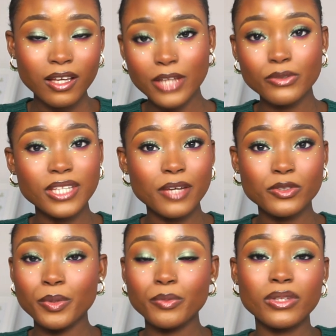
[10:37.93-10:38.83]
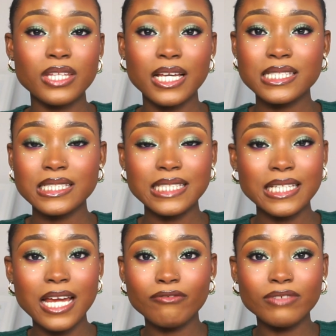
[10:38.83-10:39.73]
I know there are some people that they
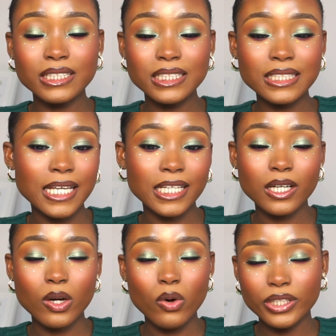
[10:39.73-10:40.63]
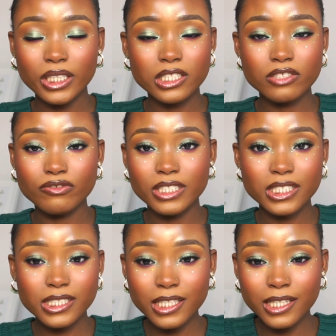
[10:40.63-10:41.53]
are really like on a strict